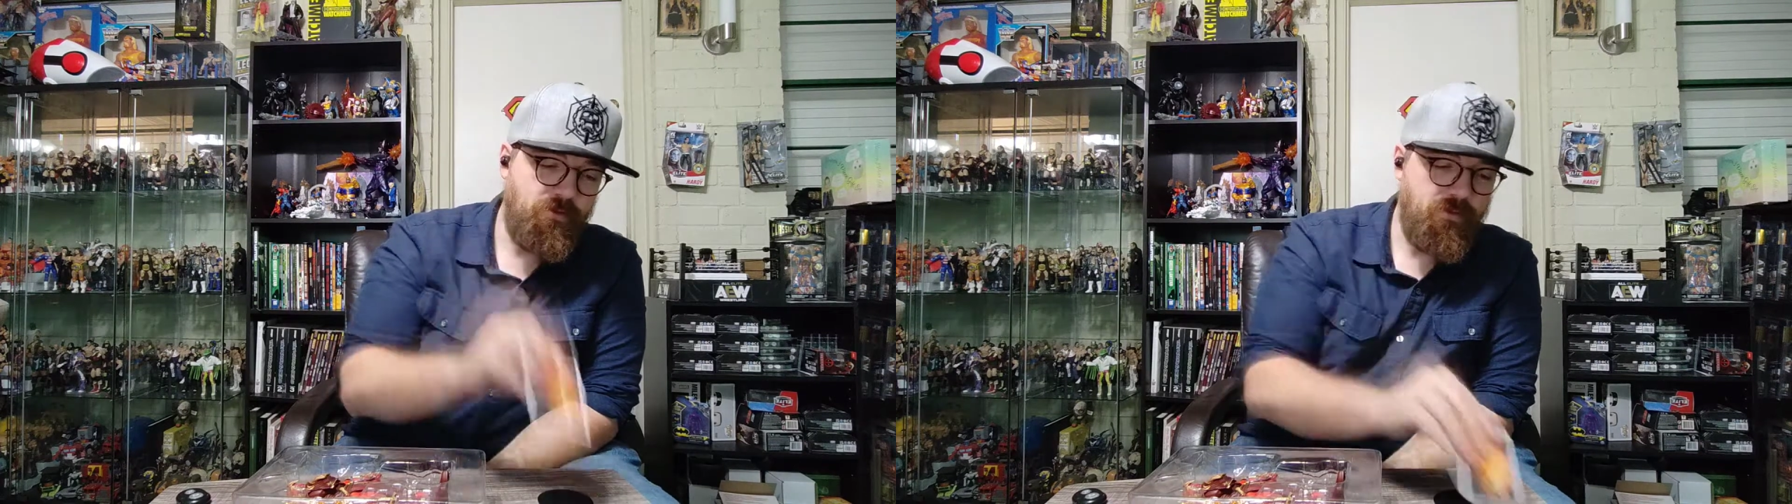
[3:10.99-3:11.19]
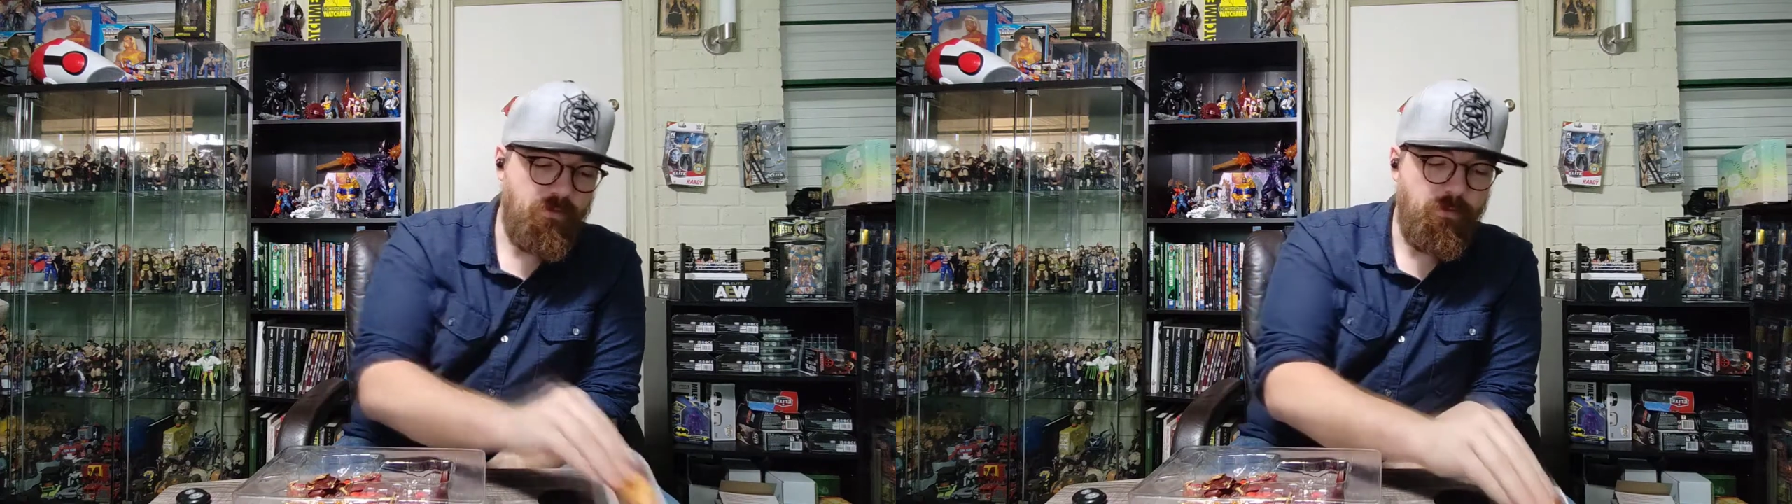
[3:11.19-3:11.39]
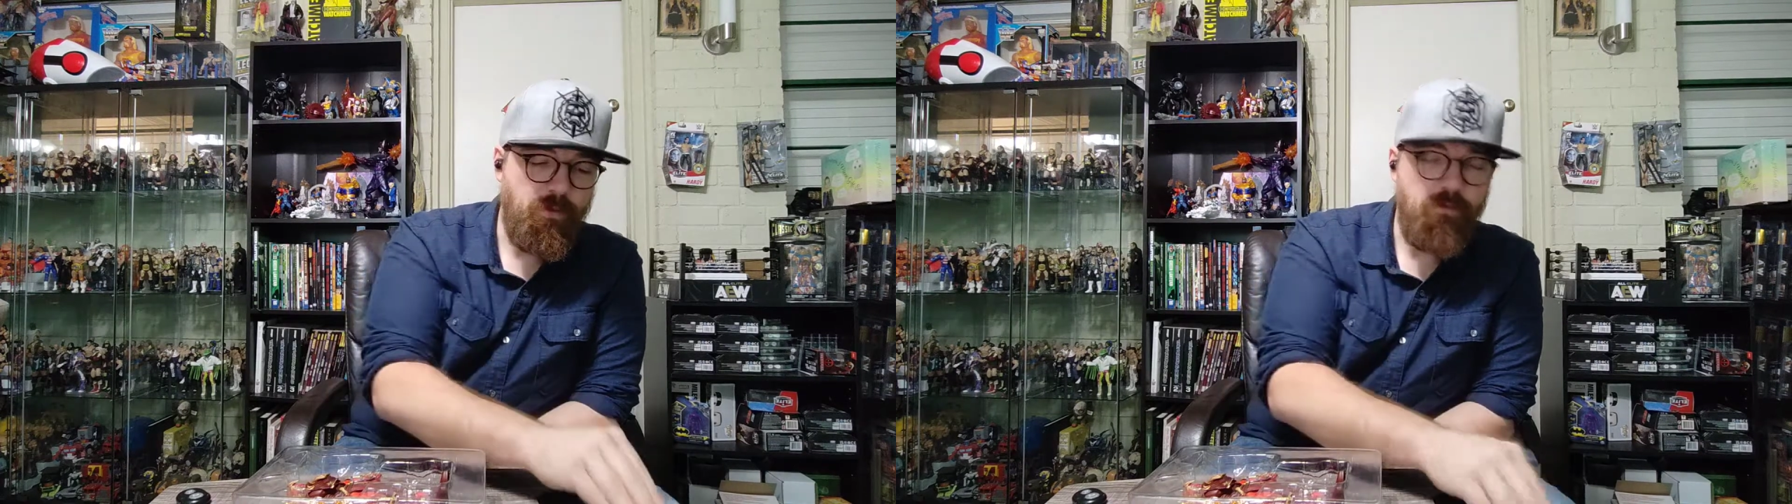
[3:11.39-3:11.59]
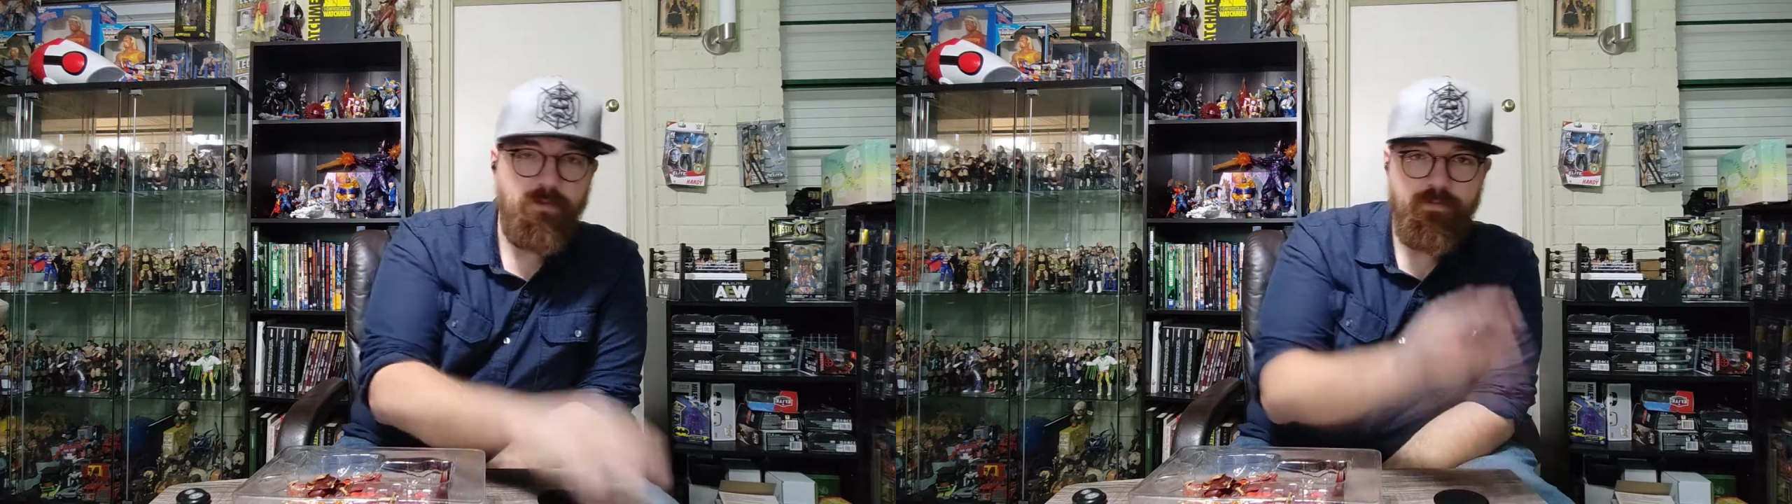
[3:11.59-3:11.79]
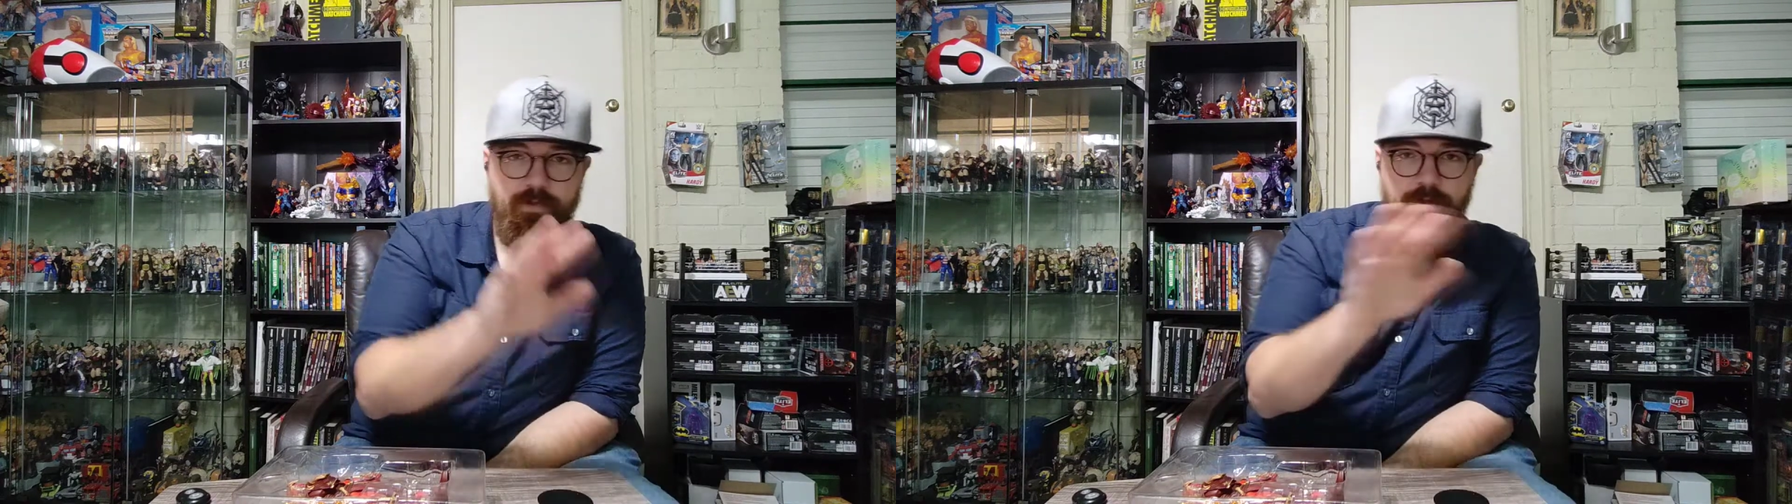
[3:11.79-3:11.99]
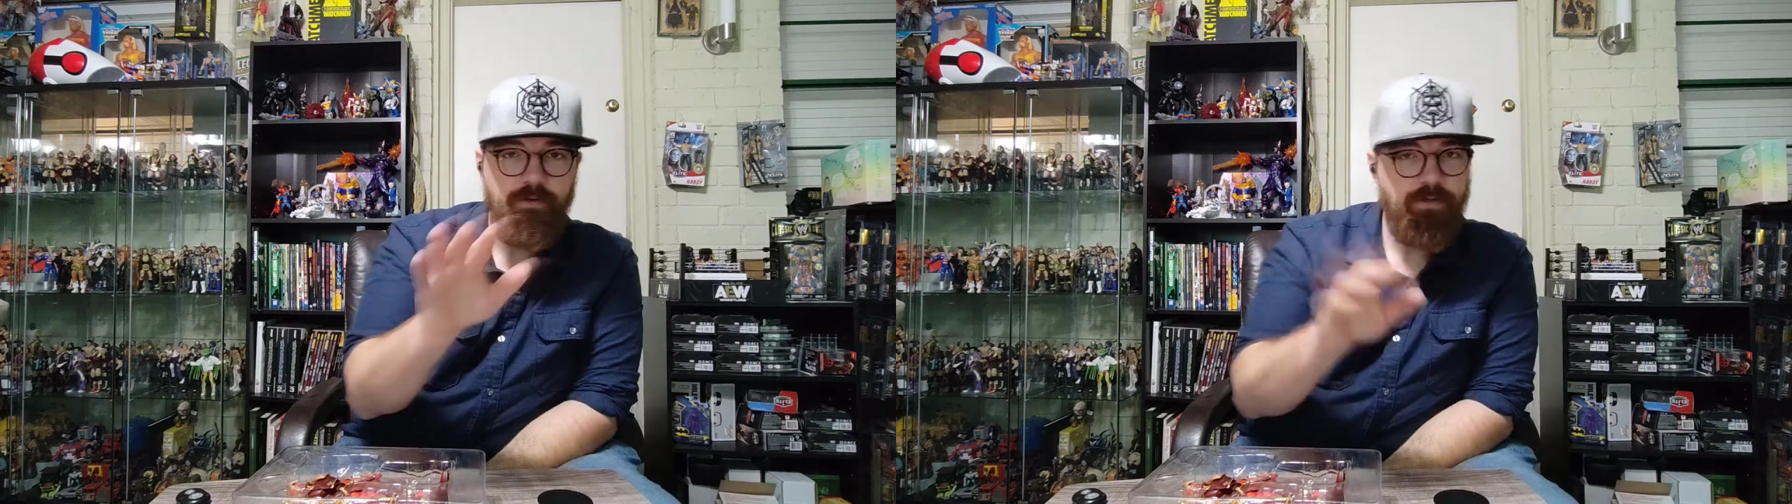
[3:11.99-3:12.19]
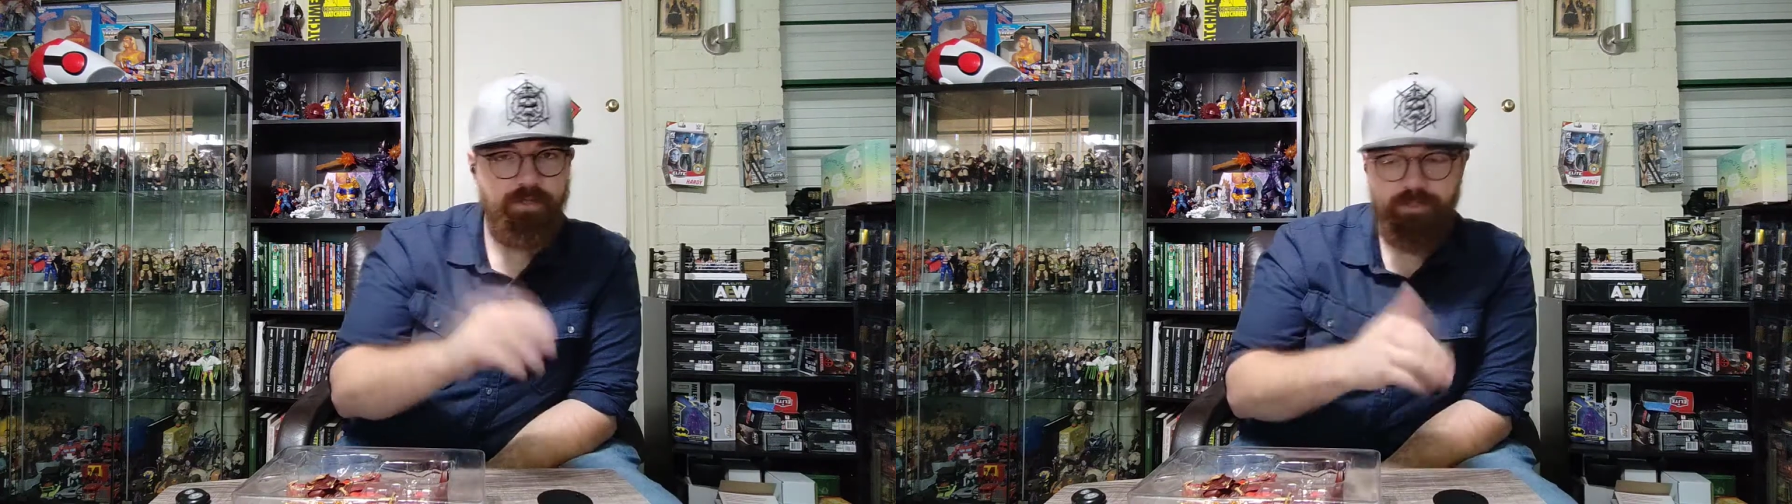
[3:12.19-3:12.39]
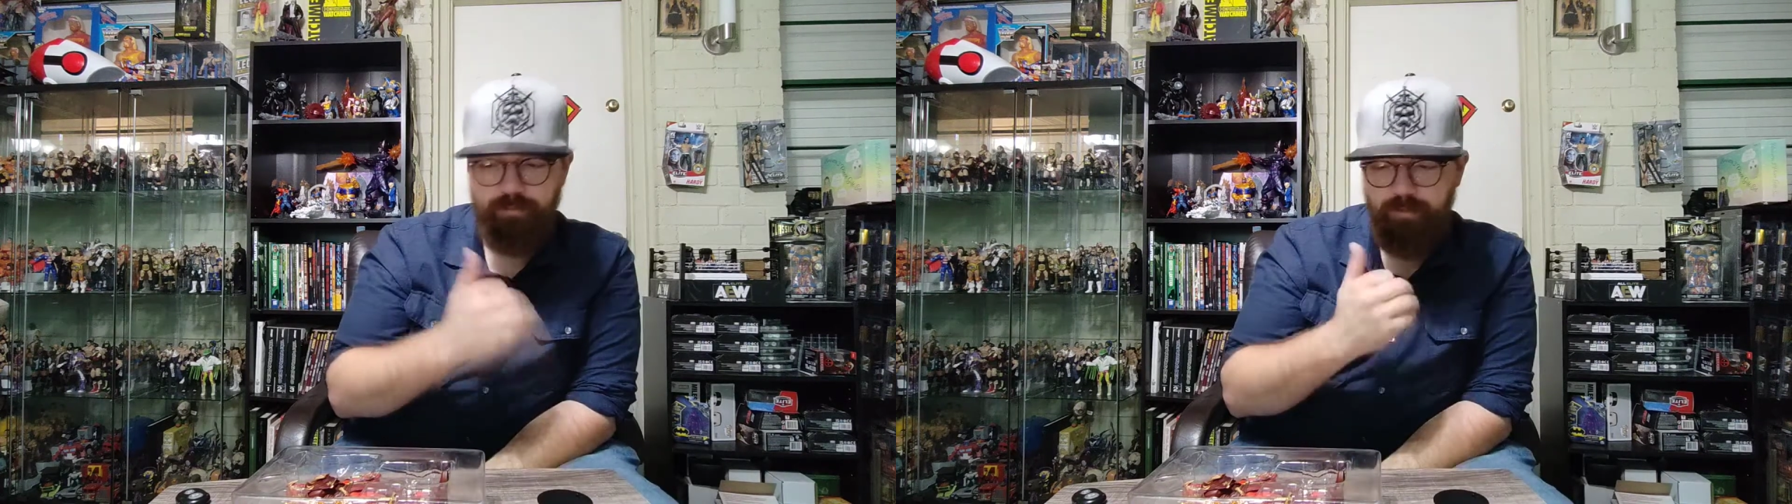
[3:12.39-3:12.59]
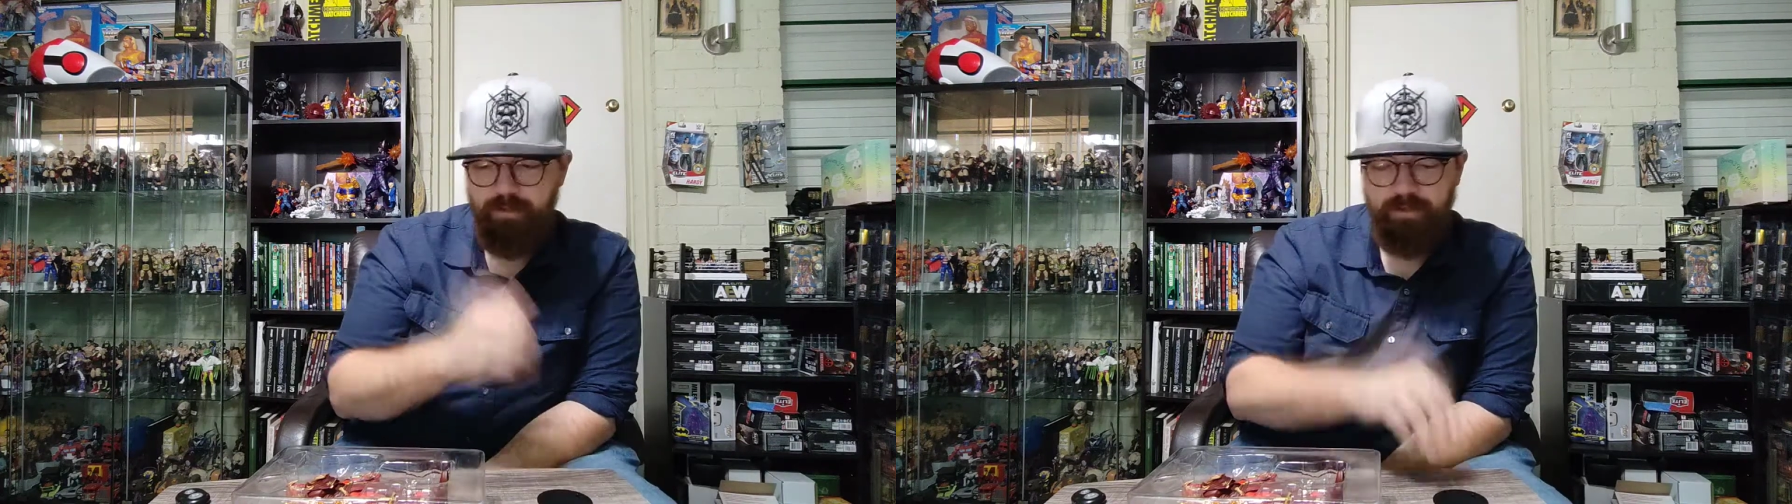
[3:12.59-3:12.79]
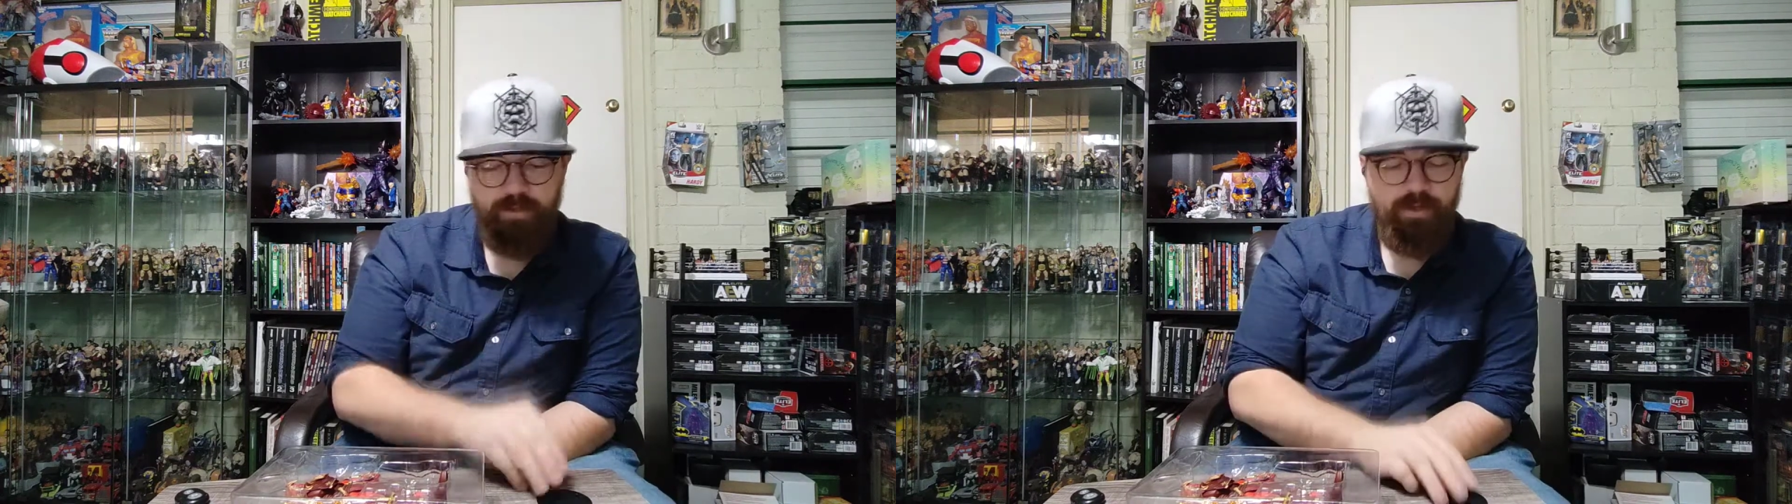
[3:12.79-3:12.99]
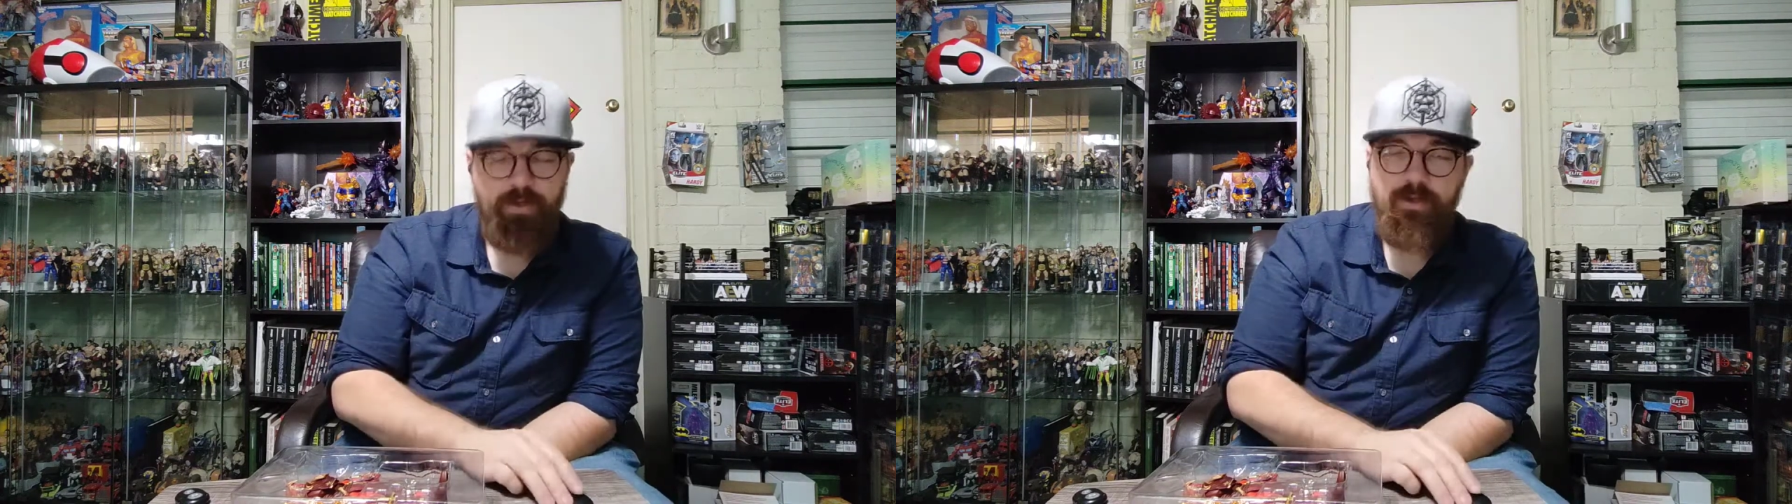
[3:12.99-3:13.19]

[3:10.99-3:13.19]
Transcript: so if you put it with your figure in your display,